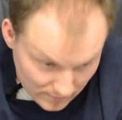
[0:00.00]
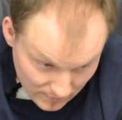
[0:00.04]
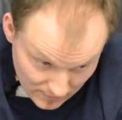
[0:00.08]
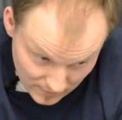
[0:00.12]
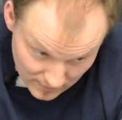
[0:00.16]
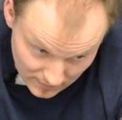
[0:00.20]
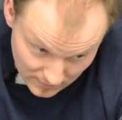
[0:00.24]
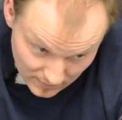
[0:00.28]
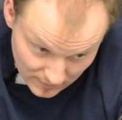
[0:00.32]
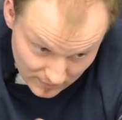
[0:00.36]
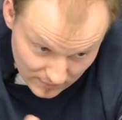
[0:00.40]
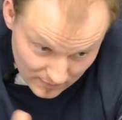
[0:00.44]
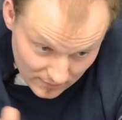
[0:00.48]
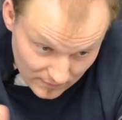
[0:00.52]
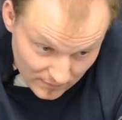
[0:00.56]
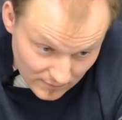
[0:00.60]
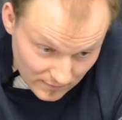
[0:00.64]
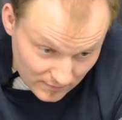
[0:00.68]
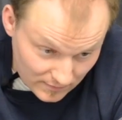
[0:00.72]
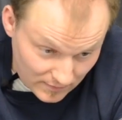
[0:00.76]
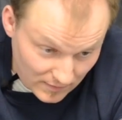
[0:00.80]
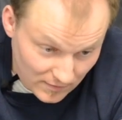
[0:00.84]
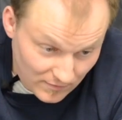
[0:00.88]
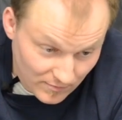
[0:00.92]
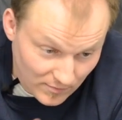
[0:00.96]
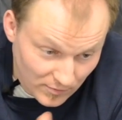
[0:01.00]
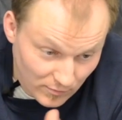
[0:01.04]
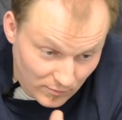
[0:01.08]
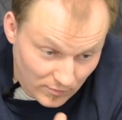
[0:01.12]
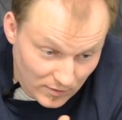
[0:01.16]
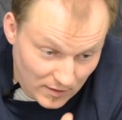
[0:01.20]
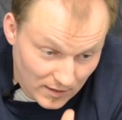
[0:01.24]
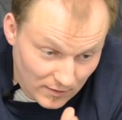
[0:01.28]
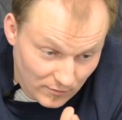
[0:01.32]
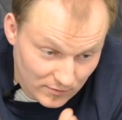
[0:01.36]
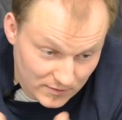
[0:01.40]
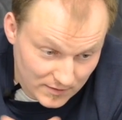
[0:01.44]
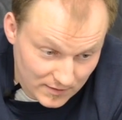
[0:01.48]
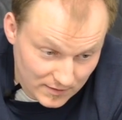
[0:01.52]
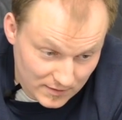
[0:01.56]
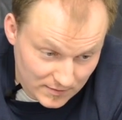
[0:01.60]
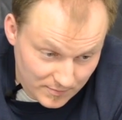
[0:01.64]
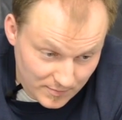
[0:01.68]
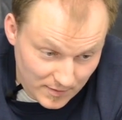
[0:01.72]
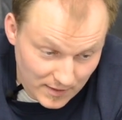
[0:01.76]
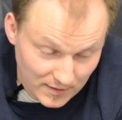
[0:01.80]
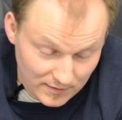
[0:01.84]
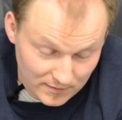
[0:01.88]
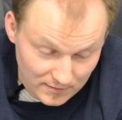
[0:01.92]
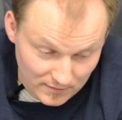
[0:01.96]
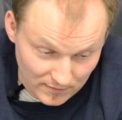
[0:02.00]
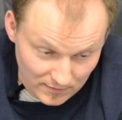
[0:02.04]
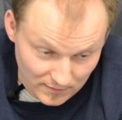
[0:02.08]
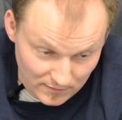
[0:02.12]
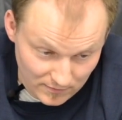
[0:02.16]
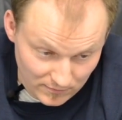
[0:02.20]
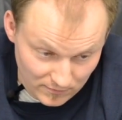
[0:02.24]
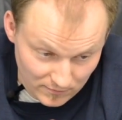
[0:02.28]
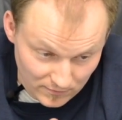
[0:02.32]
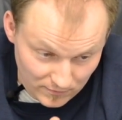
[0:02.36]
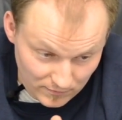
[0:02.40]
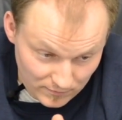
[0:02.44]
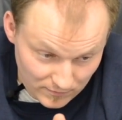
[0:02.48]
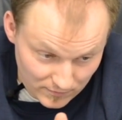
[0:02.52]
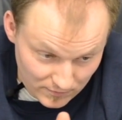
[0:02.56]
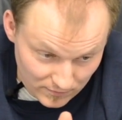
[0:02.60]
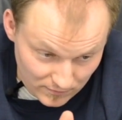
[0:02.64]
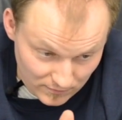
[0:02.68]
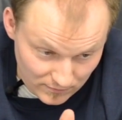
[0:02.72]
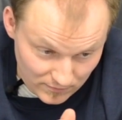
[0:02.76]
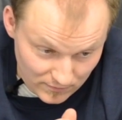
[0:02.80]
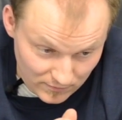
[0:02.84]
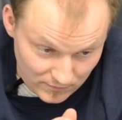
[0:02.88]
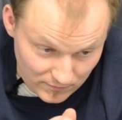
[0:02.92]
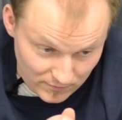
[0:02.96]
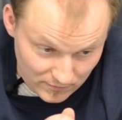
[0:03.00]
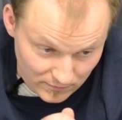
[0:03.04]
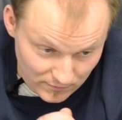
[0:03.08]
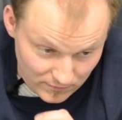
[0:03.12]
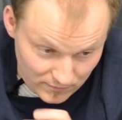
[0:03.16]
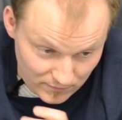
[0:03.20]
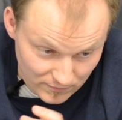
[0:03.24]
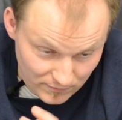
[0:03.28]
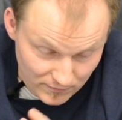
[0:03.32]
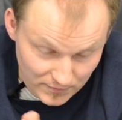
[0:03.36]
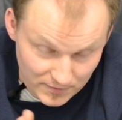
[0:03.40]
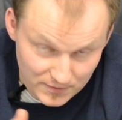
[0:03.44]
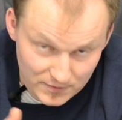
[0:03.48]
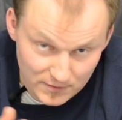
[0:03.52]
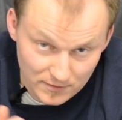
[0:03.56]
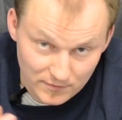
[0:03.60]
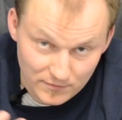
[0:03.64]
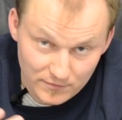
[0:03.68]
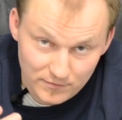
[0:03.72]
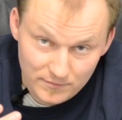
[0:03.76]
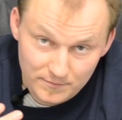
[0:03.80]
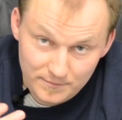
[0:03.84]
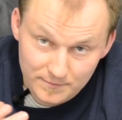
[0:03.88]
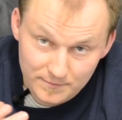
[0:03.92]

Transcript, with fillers: it, it didn't give me what I was expecting, you know, to to to, to receive.